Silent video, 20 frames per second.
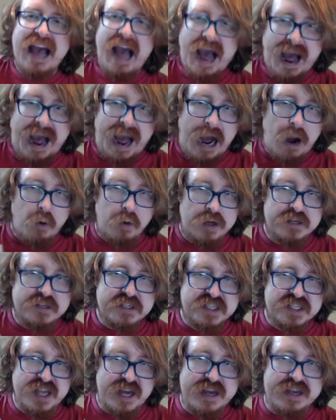Our
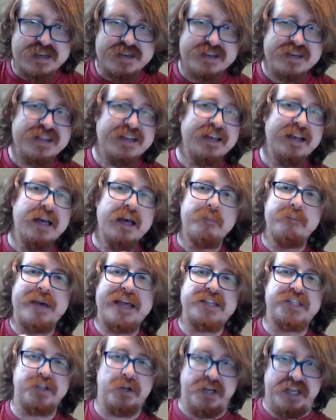sun,
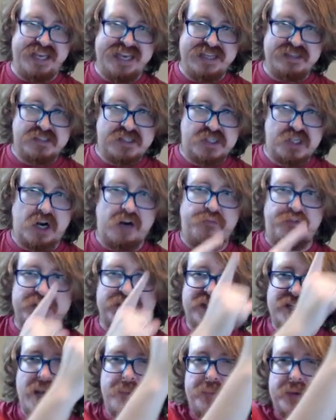based on its surface
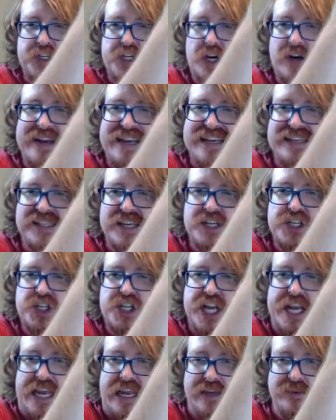temperature, is a
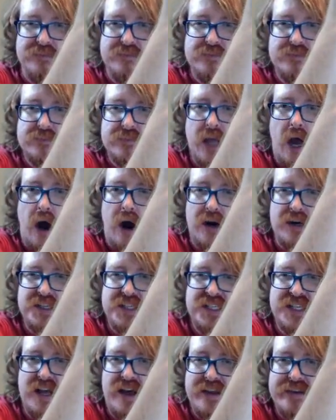G. Our
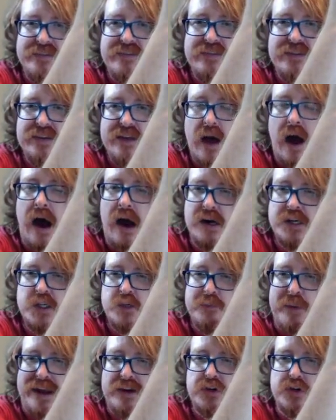sun, our
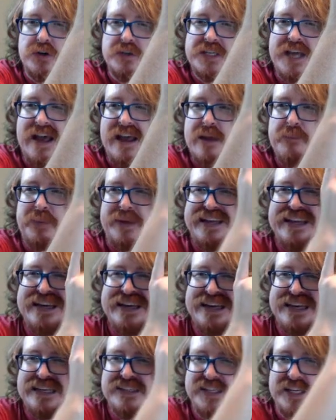spectral type,
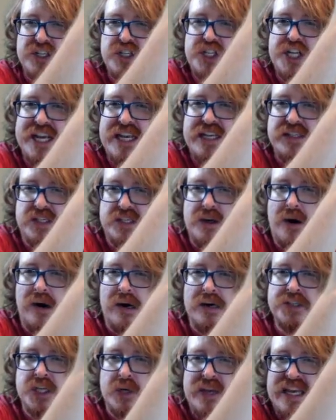is a G star.
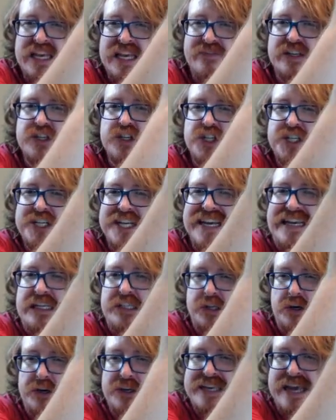So even G's
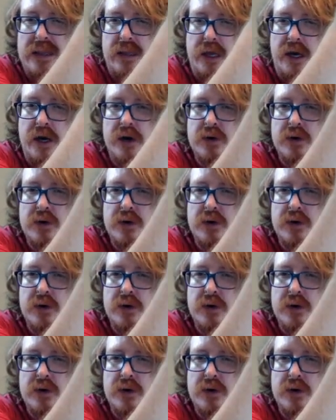are yellow.